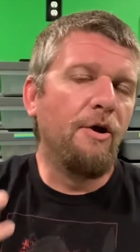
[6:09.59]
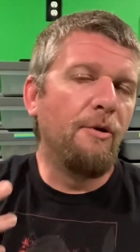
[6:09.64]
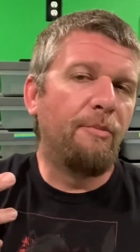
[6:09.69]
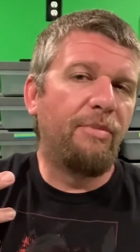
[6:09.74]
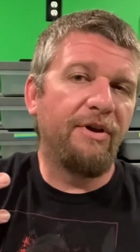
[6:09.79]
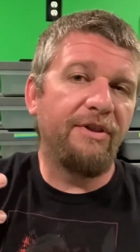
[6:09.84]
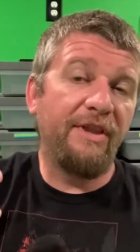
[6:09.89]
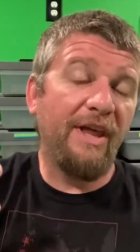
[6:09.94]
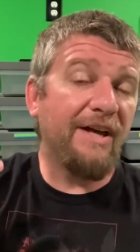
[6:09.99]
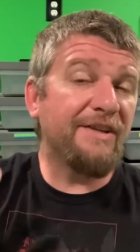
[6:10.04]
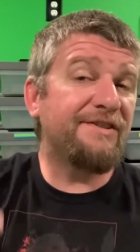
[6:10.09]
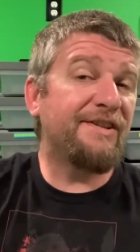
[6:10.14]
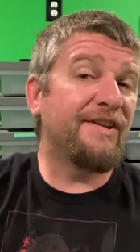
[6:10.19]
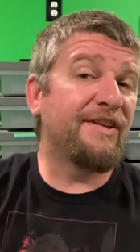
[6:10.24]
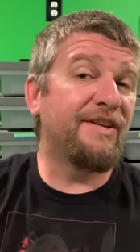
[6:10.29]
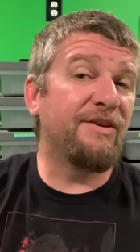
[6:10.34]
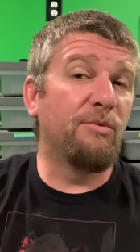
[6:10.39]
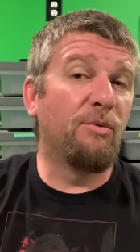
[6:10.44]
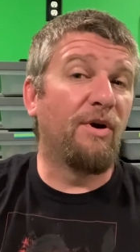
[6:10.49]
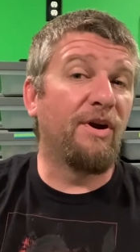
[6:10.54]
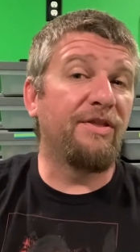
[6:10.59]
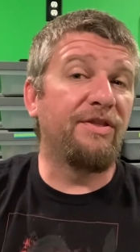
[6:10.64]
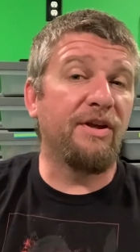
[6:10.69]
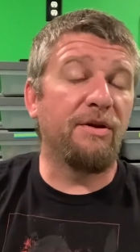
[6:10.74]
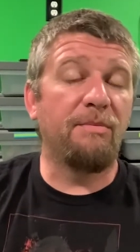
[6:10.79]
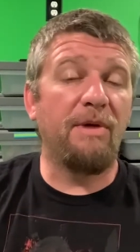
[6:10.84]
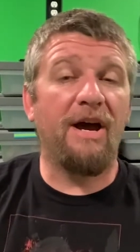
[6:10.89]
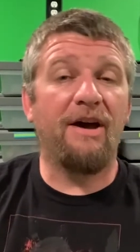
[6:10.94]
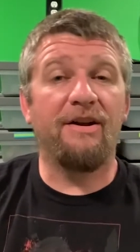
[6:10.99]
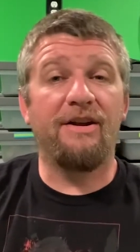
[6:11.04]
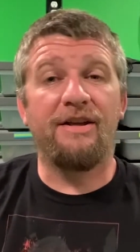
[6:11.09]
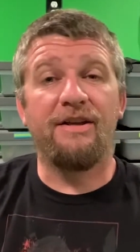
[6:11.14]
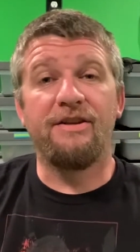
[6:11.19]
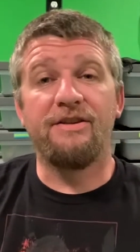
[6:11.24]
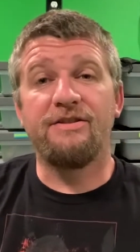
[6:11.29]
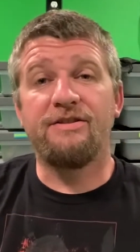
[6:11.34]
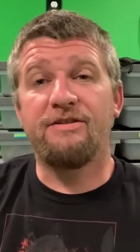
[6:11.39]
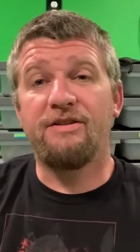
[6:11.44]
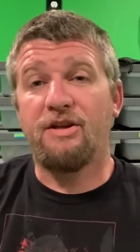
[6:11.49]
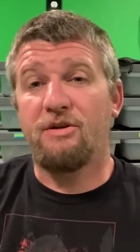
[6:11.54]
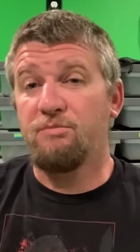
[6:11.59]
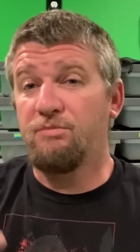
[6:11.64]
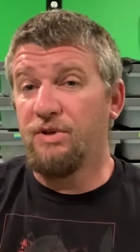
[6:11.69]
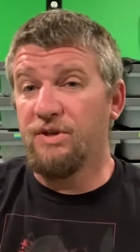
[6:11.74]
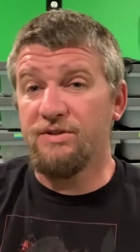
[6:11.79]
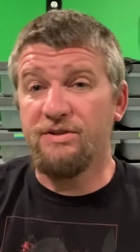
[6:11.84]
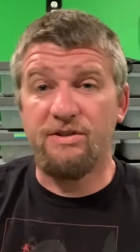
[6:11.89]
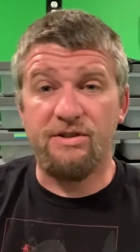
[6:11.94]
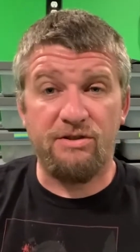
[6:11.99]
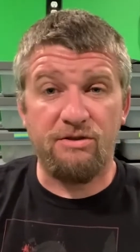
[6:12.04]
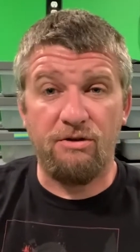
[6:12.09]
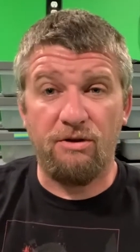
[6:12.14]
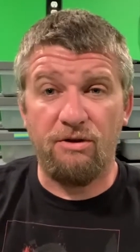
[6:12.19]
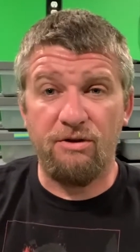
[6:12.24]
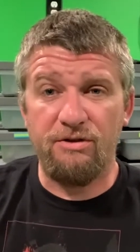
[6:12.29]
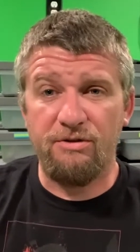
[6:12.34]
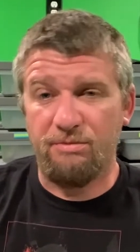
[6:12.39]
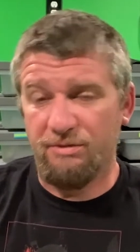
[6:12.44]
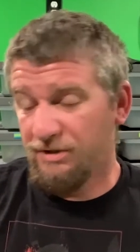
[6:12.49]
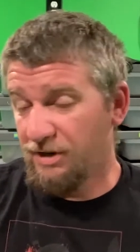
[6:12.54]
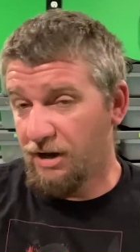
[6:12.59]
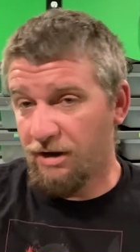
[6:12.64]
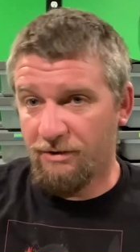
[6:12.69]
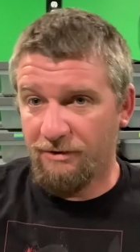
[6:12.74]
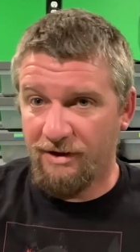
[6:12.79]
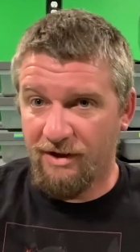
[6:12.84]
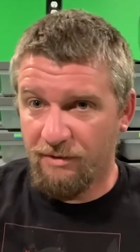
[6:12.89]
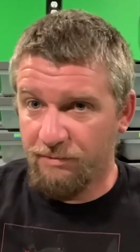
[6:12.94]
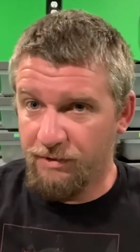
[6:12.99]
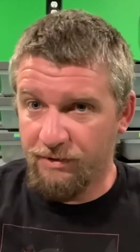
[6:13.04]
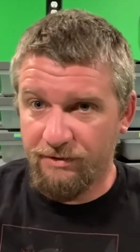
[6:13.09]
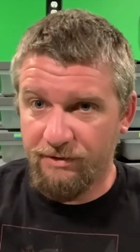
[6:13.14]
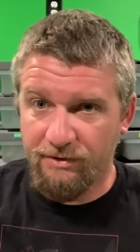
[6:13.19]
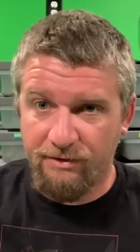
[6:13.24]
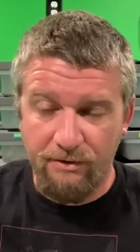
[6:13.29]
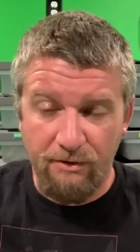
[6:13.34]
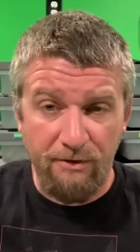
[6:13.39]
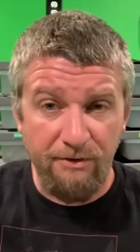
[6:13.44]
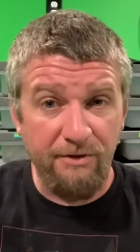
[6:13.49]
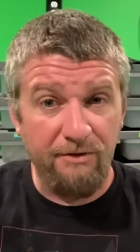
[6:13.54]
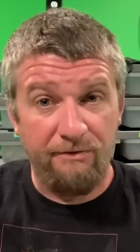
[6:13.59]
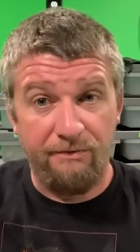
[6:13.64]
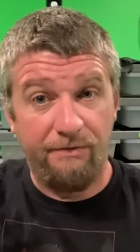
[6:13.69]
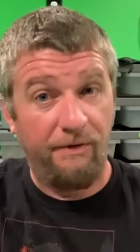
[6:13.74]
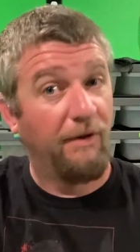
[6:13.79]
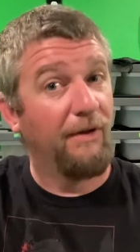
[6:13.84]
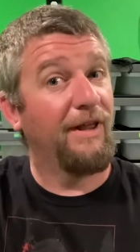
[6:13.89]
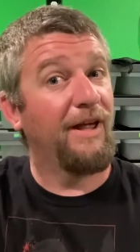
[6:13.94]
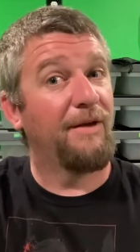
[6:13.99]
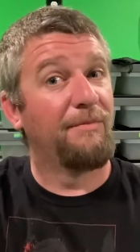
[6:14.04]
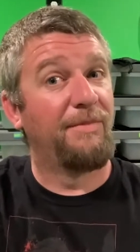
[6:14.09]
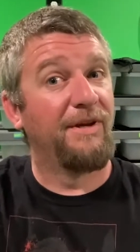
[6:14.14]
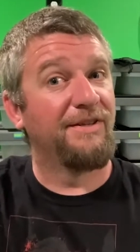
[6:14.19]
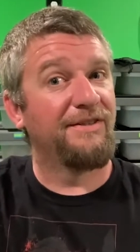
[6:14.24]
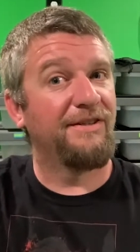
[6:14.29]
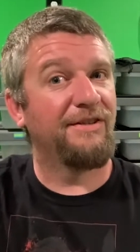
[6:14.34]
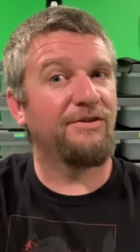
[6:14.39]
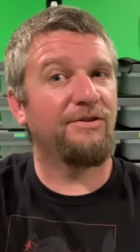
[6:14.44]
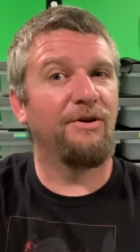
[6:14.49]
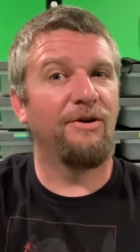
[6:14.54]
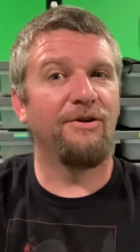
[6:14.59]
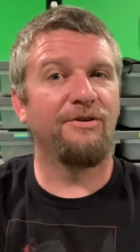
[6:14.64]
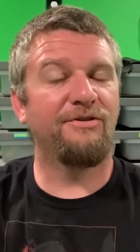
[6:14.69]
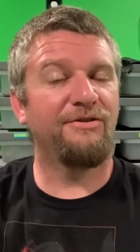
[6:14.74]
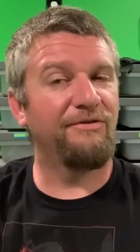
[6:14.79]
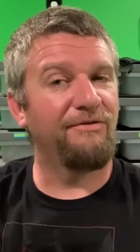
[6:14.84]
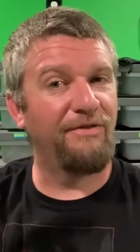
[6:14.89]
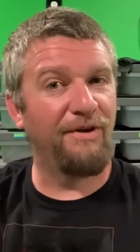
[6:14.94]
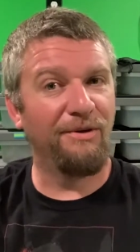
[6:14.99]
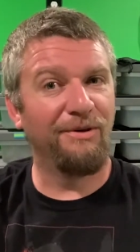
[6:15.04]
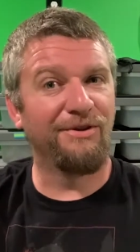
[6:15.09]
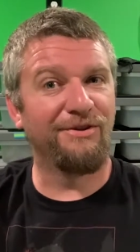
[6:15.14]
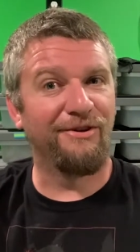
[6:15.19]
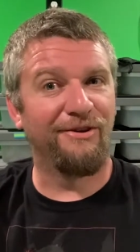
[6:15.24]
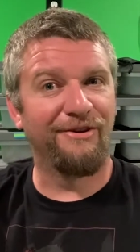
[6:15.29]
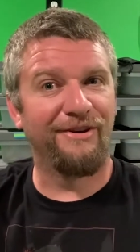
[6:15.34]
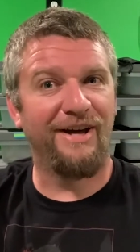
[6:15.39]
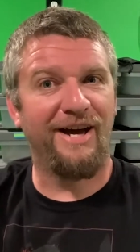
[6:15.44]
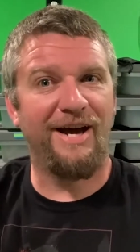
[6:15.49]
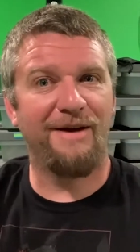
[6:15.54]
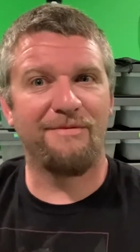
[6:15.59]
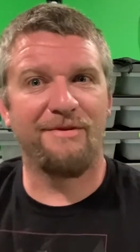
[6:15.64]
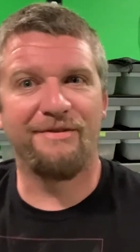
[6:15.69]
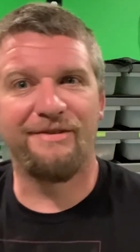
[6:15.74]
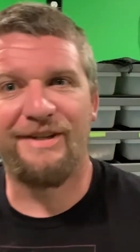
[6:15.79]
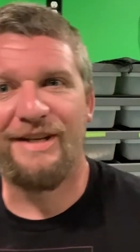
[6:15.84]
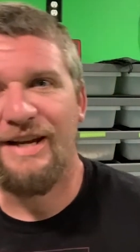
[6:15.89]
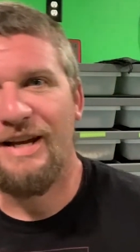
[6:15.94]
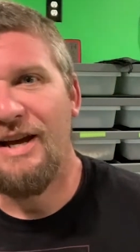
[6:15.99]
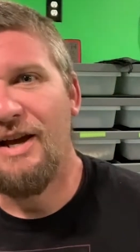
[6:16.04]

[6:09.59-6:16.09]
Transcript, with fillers: But next thing you want to think about is like business cards, which I don't have business cards. Phil had business cards. Phil is on top of it.